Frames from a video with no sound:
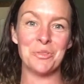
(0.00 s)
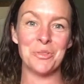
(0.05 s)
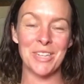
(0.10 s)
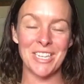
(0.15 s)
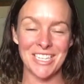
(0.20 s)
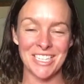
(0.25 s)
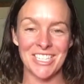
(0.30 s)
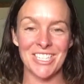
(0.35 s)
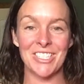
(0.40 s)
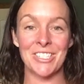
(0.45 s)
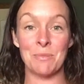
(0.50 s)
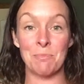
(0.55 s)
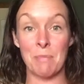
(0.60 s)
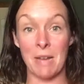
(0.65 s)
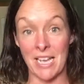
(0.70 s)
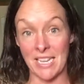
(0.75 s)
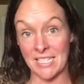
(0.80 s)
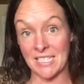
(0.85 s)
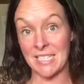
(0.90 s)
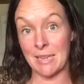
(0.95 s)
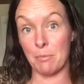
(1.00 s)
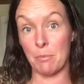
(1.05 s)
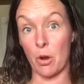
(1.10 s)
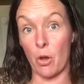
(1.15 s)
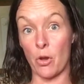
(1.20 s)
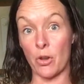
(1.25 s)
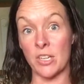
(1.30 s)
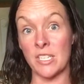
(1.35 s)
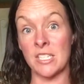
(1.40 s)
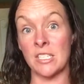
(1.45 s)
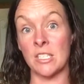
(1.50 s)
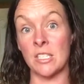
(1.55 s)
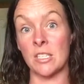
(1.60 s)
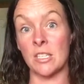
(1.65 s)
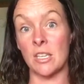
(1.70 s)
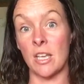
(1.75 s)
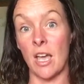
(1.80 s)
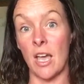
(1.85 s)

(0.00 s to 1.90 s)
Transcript: which mindset blocks